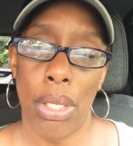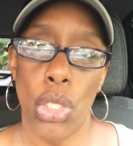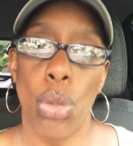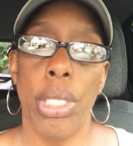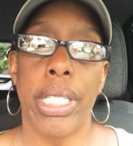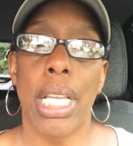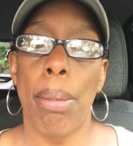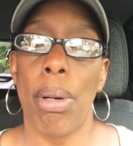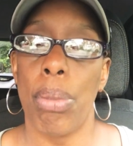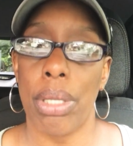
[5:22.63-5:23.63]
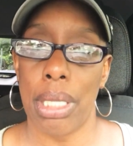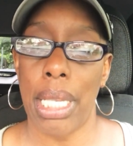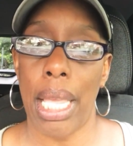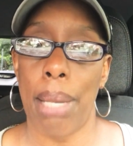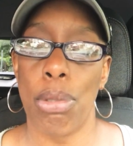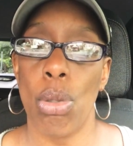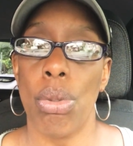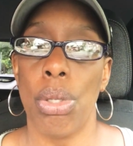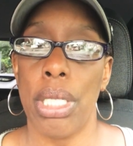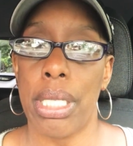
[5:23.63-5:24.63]
You need to come up with the time. You
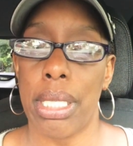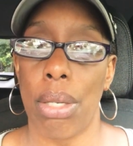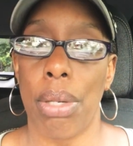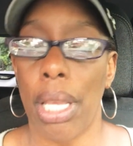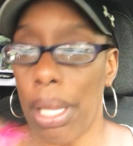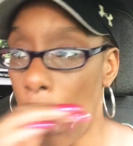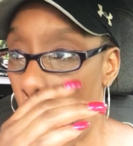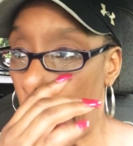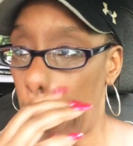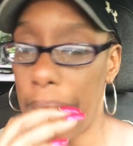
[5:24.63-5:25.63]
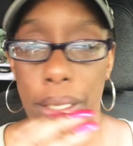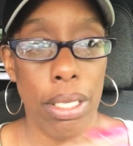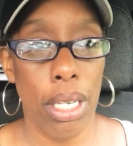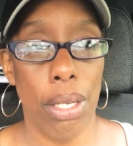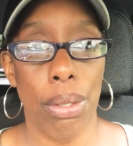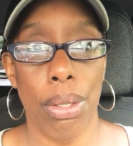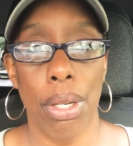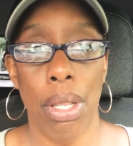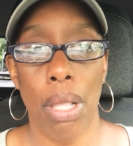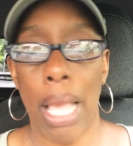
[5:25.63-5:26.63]
need to say, okay, in a year,
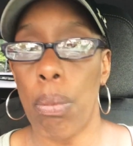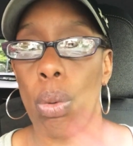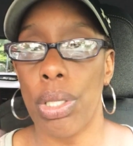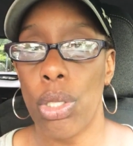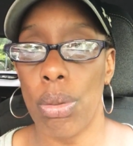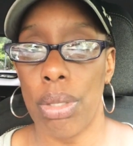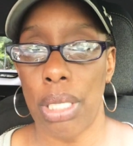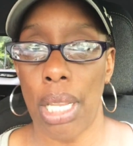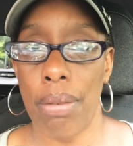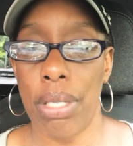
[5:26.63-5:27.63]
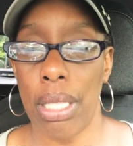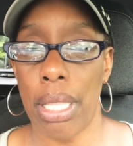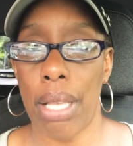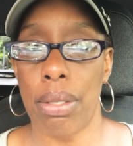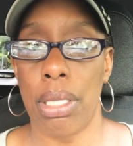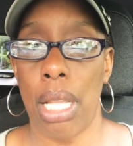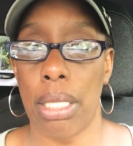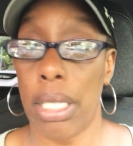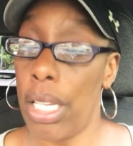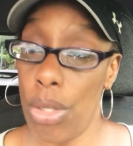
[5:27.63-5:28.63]
I want to save
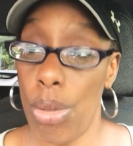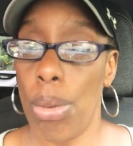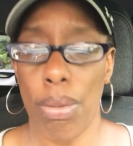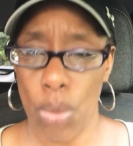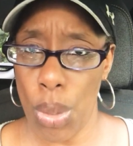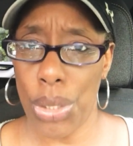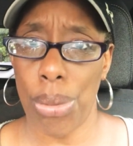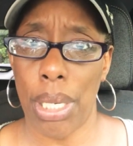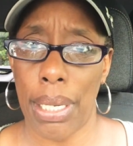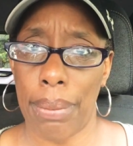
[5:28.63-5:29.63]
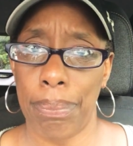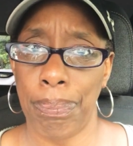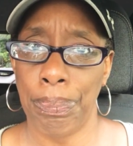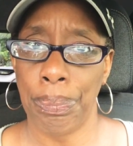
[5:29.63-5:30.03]
$10,000. Can you do it? Of course you can.